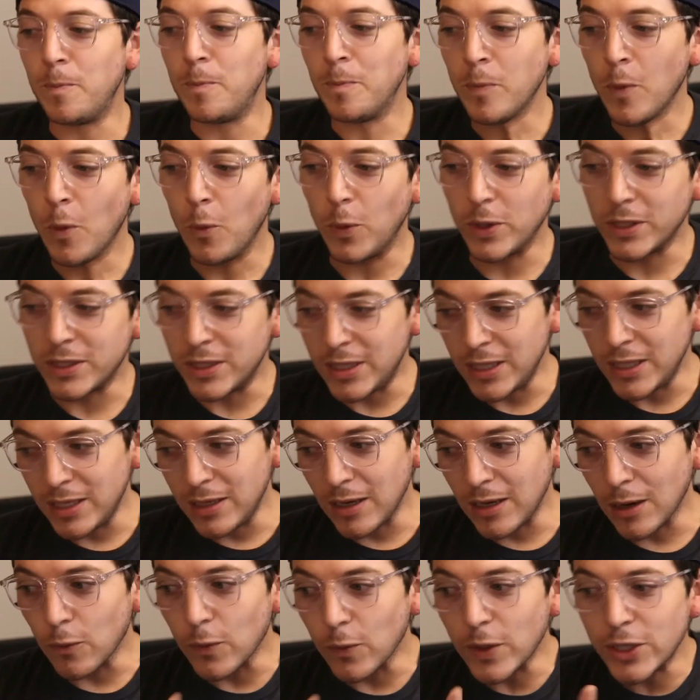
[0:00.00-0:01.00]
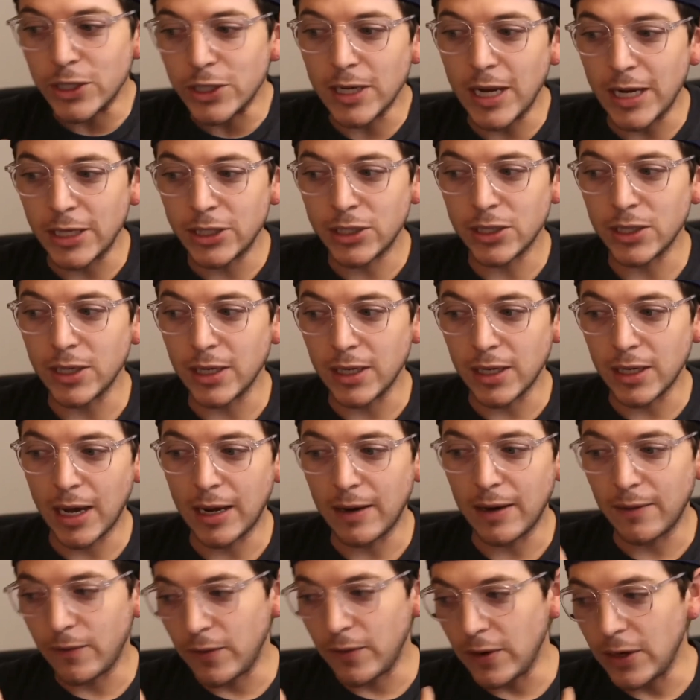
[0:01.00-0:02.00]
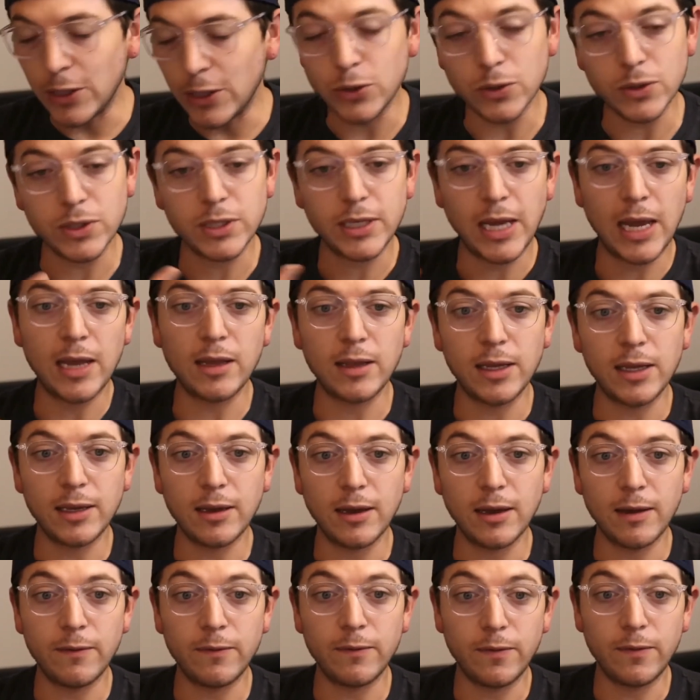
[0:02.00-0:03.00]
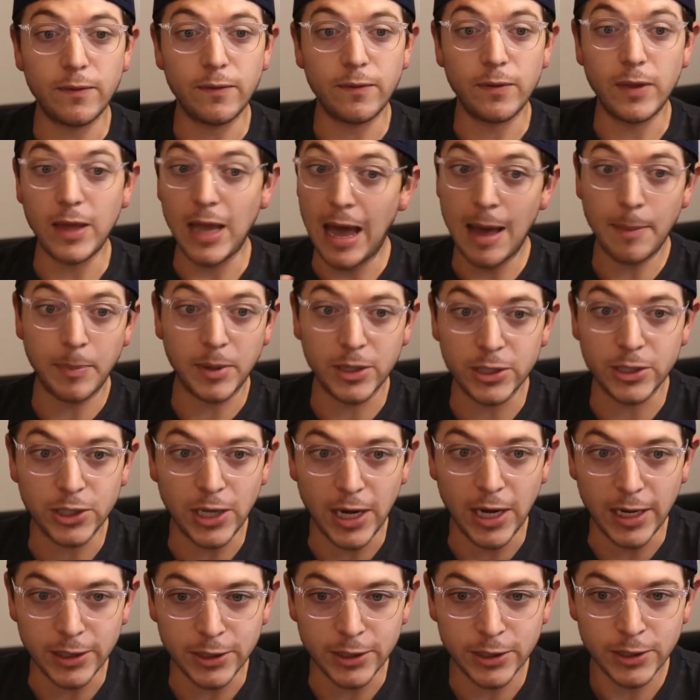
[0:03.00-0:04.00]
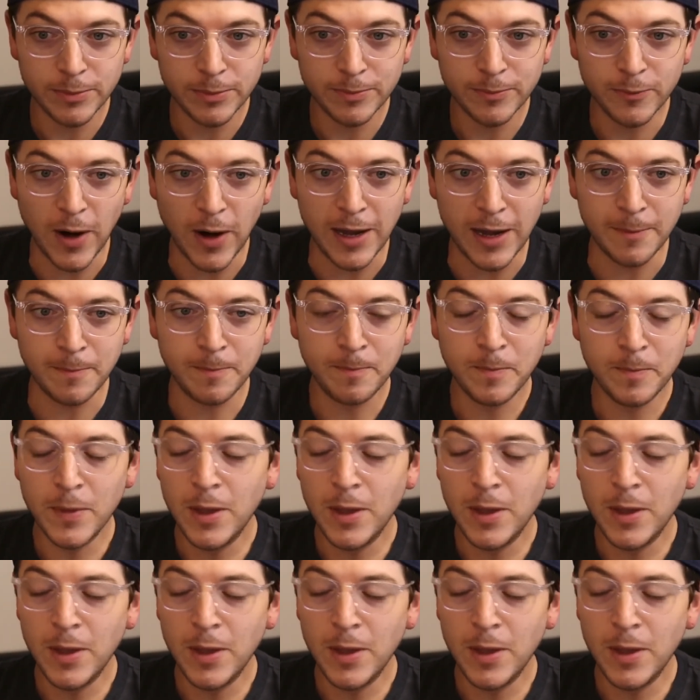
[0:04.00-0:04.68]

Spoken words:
was the origination and kind of initial scaling of the AppExchange, right?